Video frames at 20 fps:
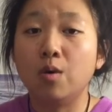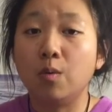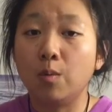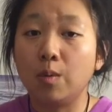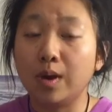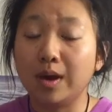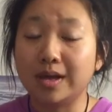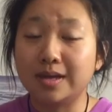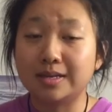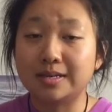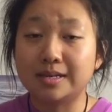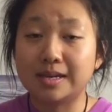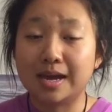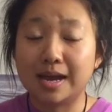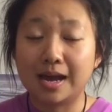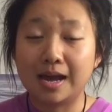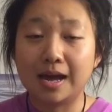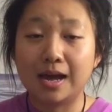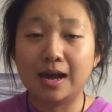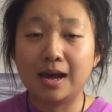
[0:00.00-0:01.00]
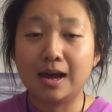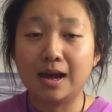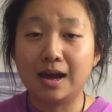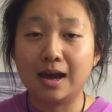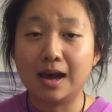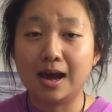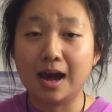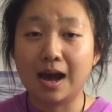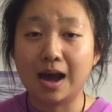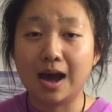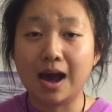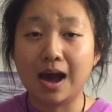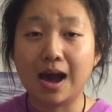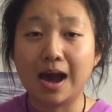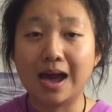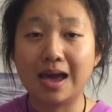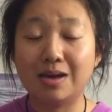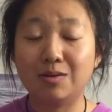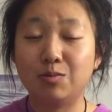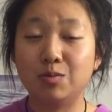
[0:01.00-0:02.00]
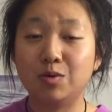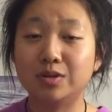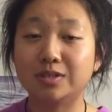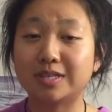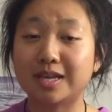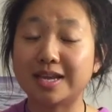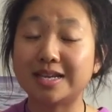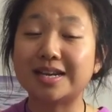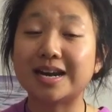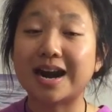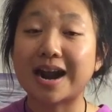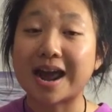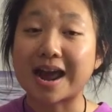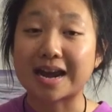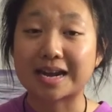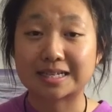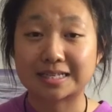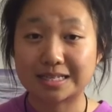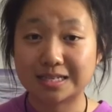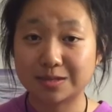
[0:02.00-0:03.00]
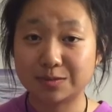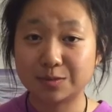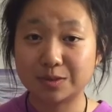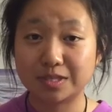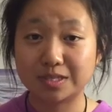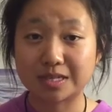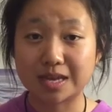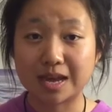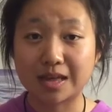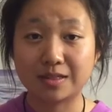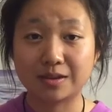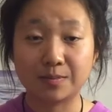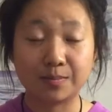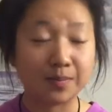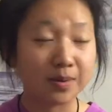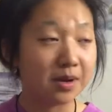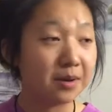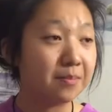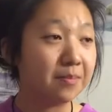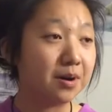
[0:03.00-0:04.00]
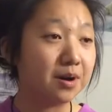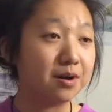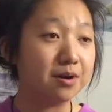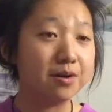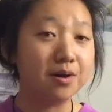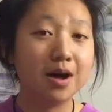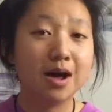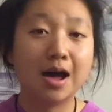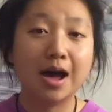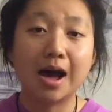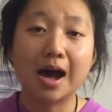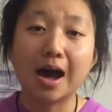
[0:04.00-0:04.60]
When I was interacting with other people,